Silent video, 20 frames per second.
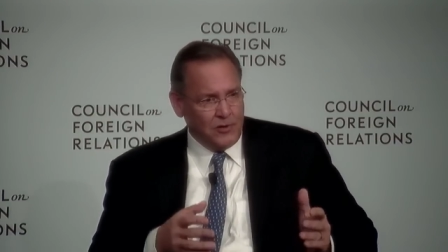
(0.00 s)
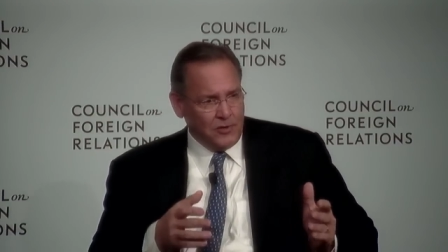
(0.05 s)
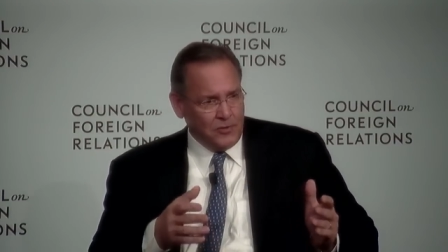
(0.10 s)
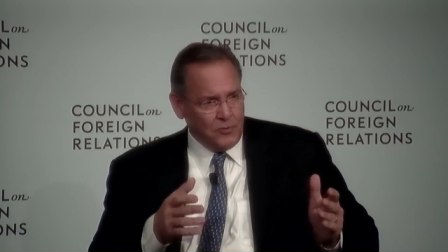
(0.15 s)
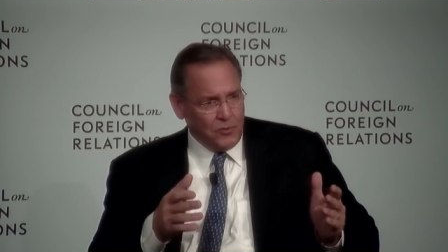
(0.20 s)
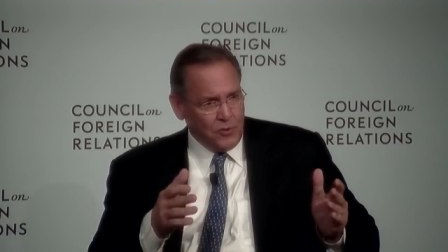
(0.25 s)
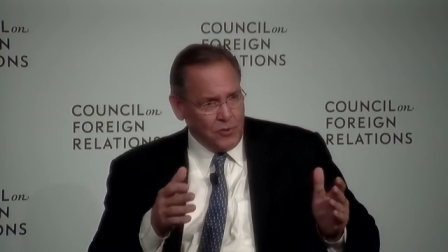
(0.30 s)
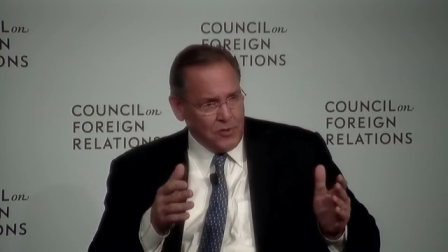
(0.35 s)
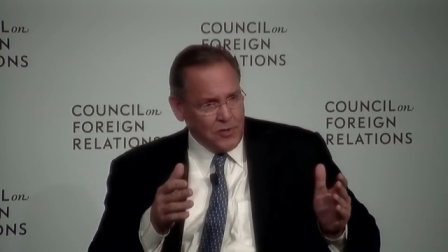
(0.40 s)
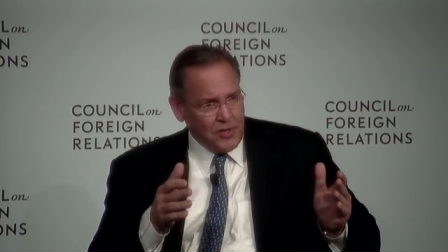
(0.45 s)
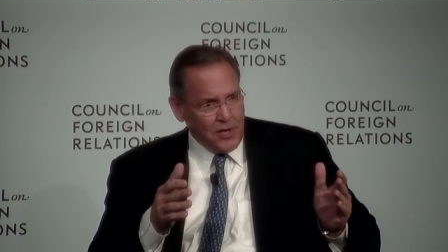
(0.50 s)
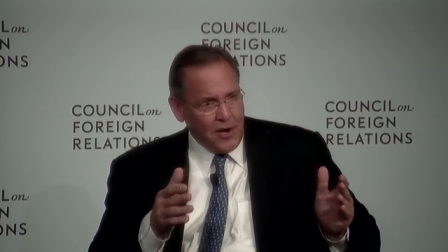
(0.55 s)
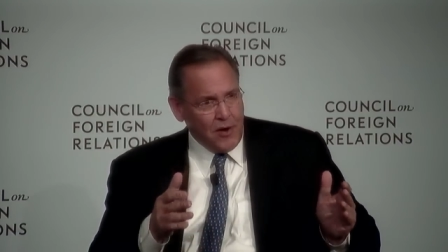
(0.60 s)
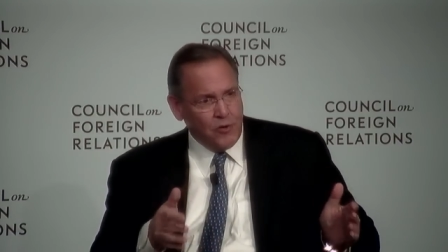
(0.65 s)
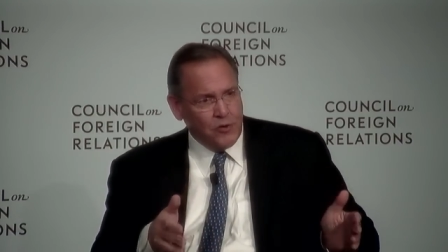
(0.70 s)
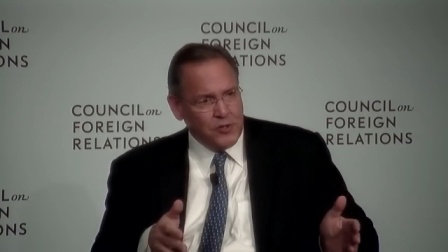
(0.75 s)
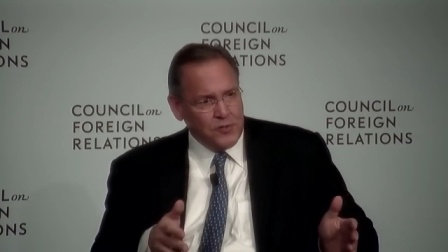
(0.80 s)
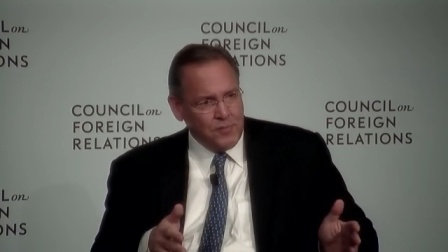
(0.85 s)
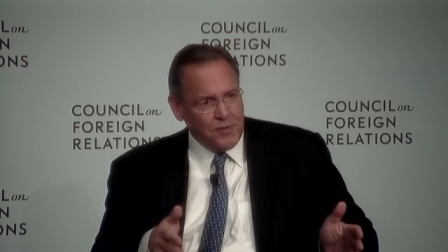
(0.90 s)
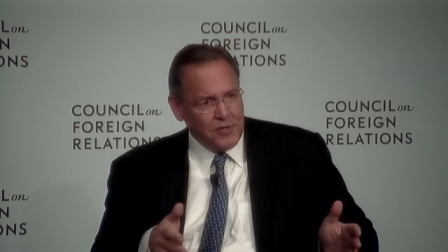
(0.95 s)
we're in the
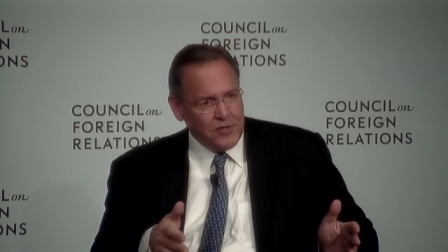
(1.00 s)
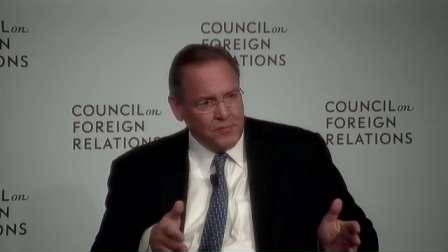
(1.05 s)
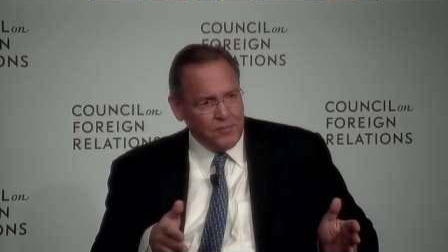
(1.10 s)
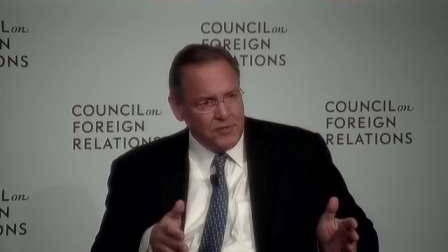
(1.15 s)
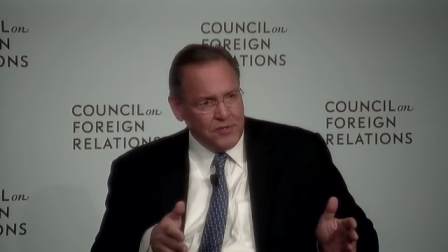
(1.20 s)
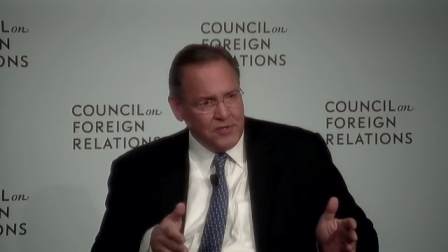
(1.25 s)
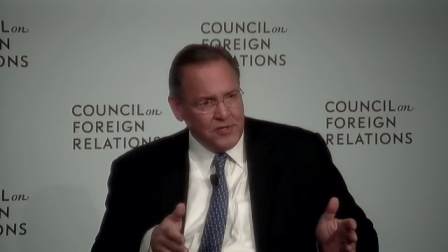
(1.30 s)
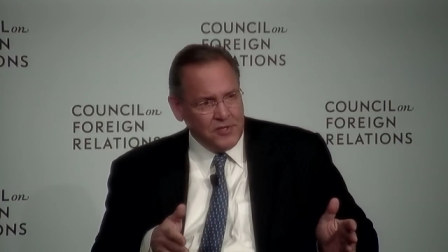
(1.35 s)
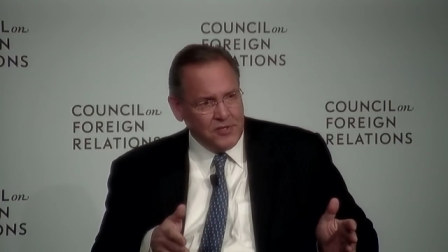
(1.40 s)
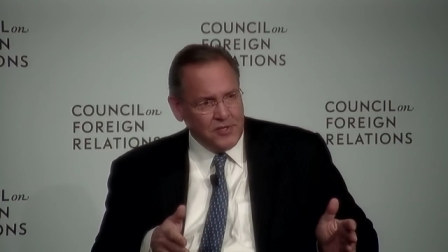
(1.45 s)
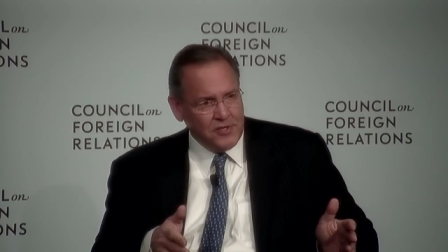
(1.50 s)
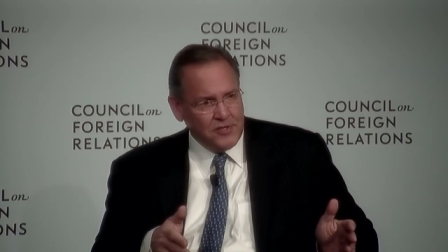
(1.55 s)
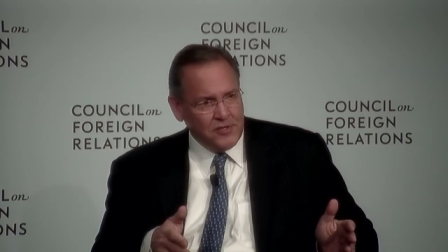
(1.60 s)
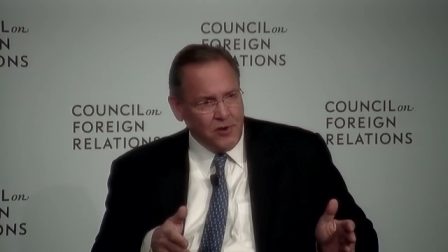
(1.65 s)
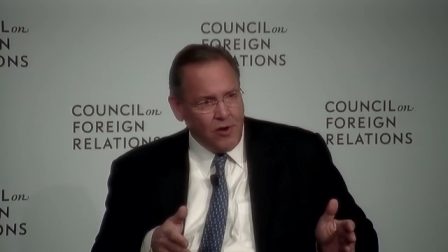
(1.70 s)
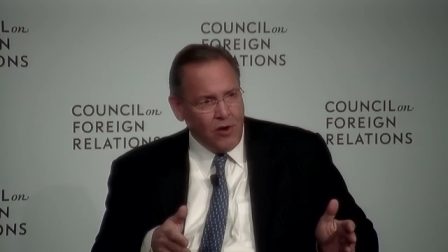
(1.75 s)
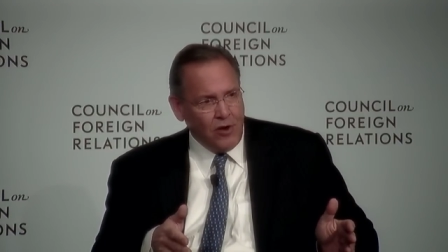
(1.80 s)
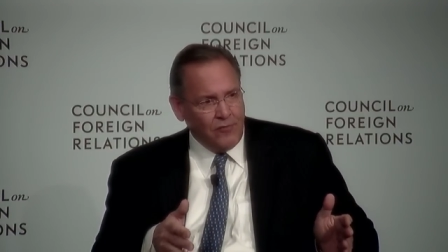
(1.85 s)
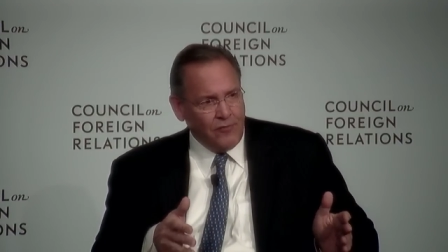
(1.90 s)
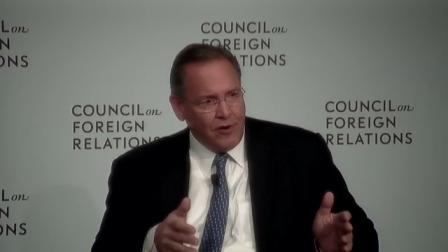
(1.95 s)
aerospace business, is
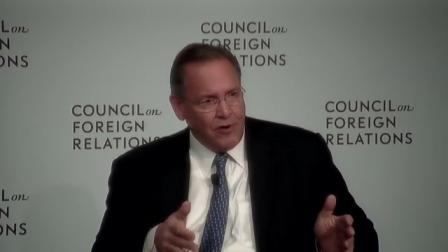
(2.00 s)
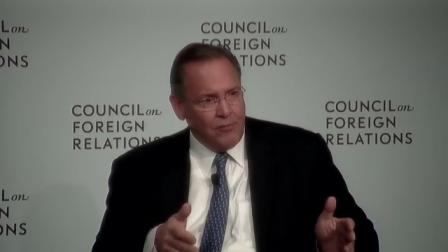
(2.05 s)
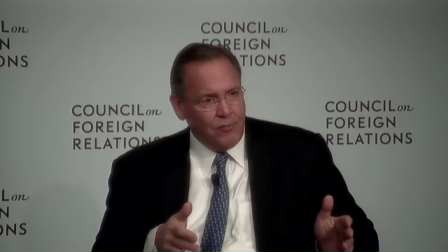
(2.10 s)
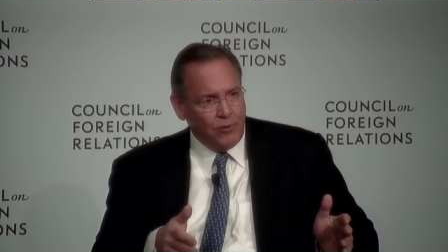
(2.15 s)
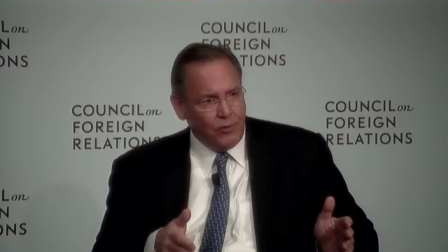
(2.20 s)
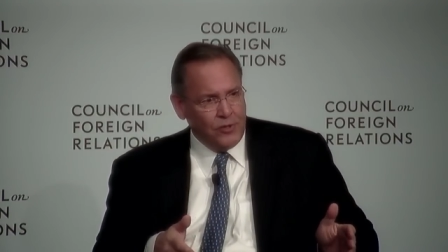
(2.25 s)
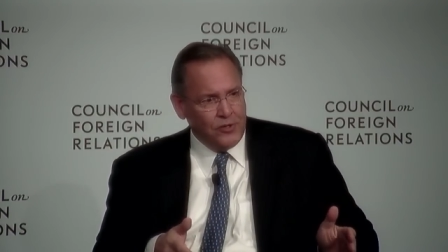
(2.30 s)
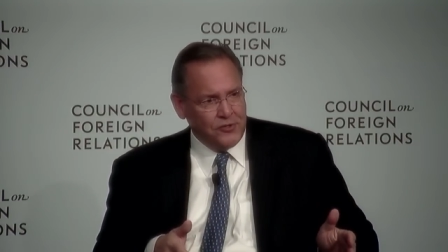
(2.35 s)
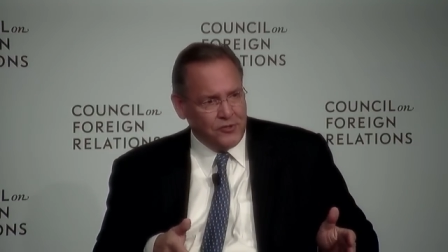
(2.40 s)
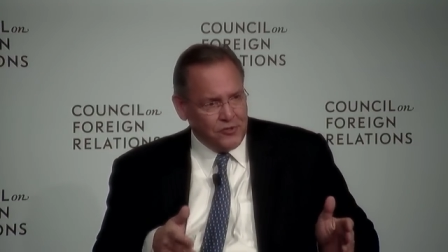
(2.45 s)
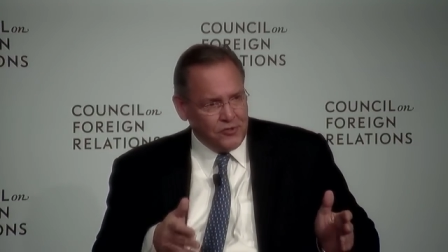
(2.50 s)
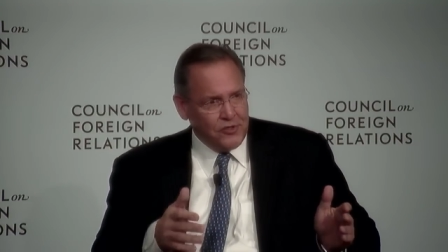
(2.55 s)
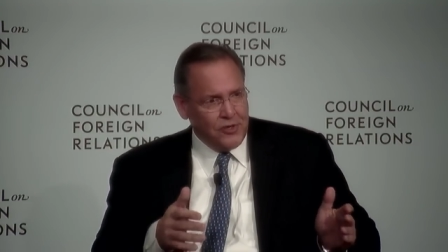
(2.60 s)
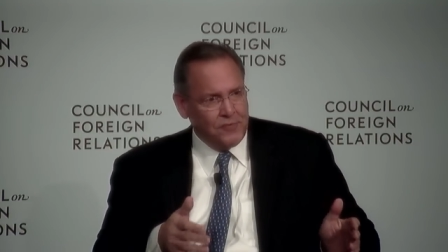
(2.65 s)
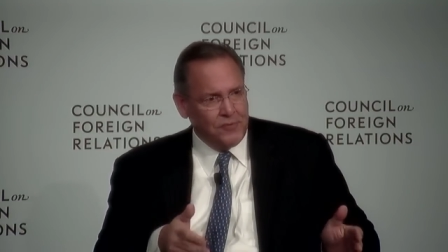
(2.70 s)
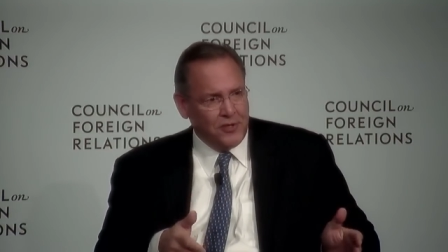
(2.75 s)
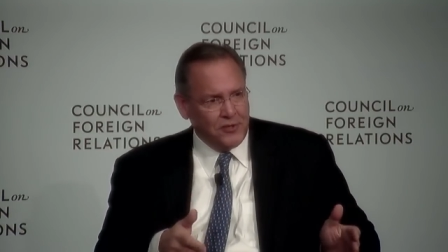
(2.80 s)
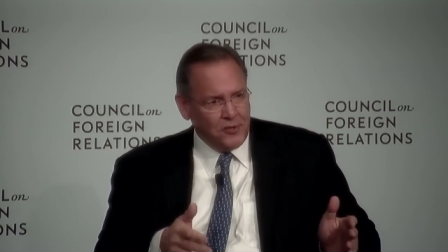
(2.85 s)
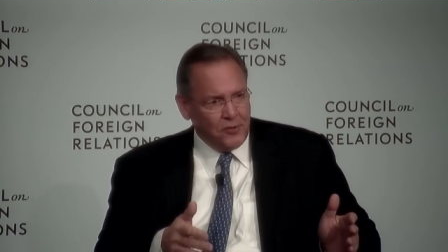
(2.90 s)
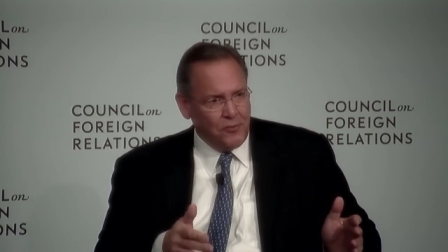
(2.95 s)
all of our employees are
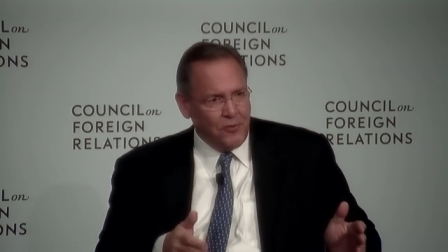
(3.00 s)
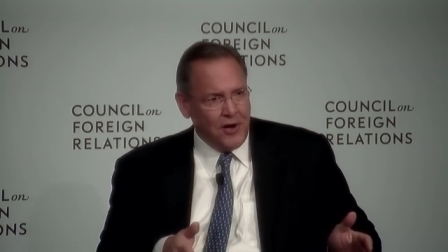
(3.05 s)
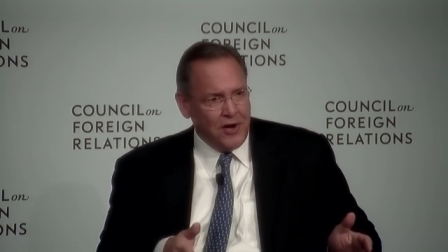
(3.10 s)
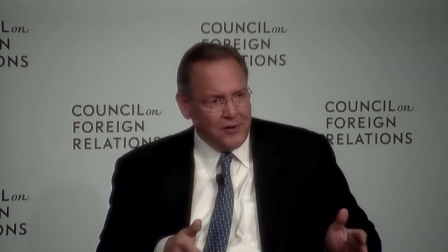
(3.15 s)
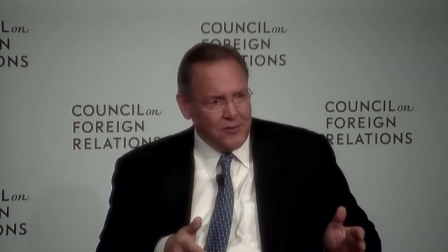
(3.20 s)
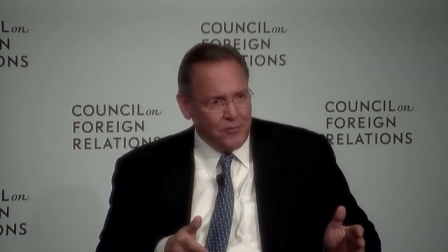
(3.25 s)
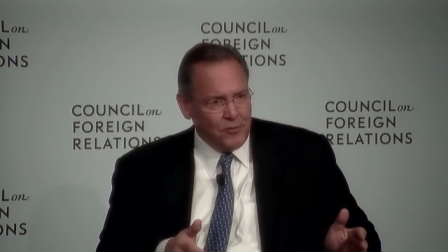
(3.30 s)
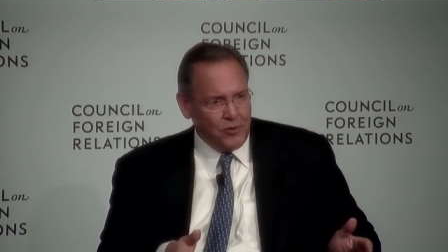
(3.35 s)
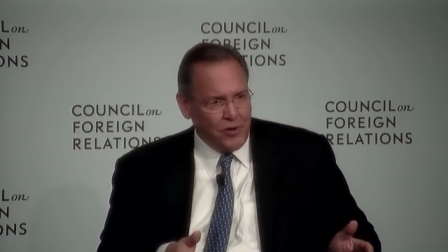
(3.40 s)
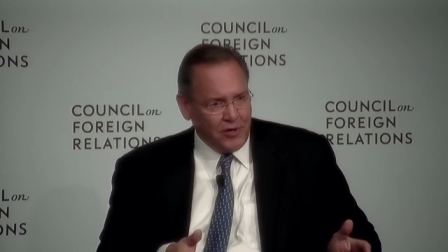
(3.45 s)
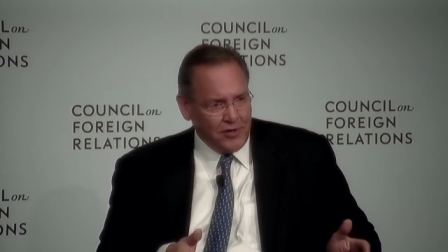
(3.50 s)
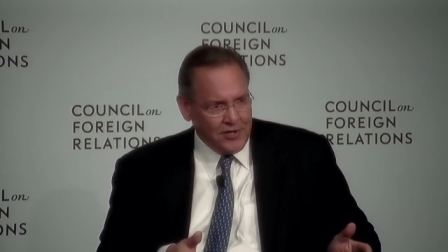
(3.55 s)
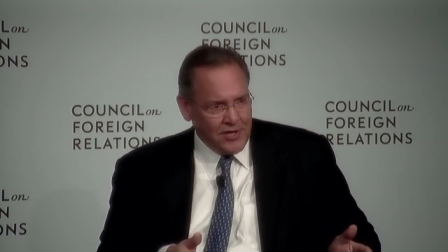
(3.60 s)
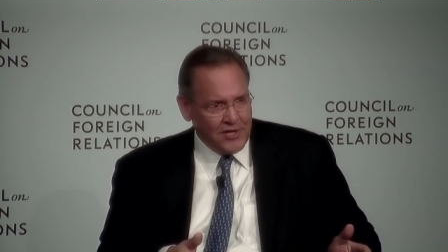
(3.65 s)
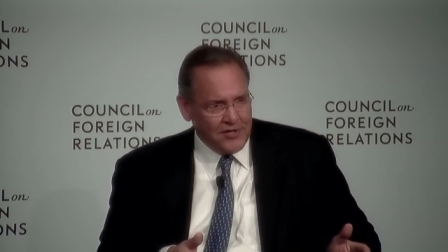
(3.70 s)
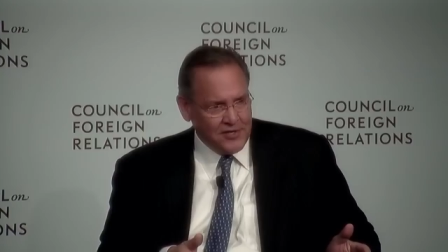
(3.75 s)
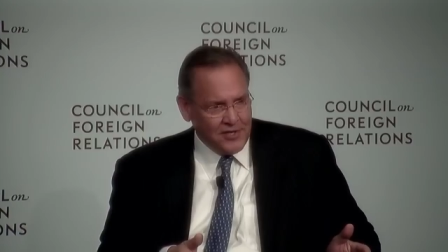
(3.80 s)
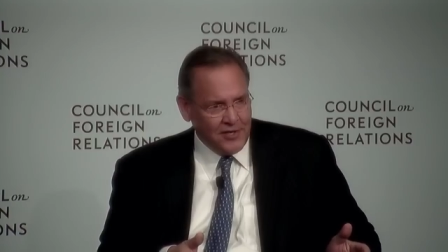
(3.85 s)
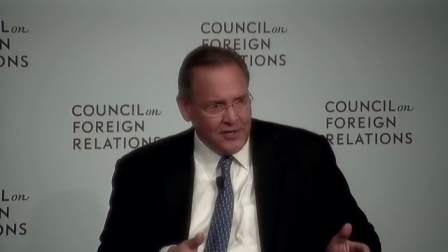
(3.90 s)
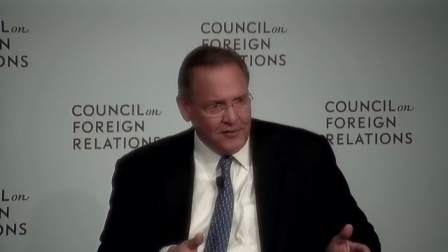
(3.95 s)
subject to random drug
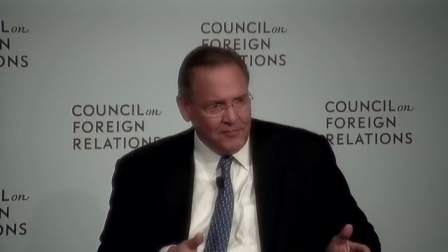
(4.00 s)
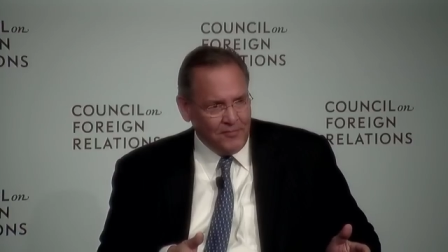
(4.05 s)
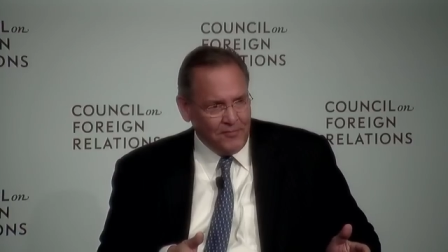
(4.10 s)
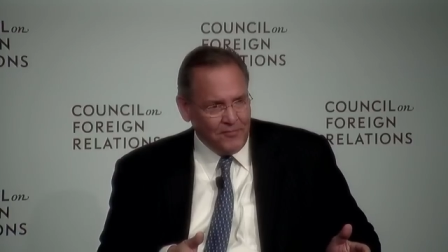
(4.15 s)
testing.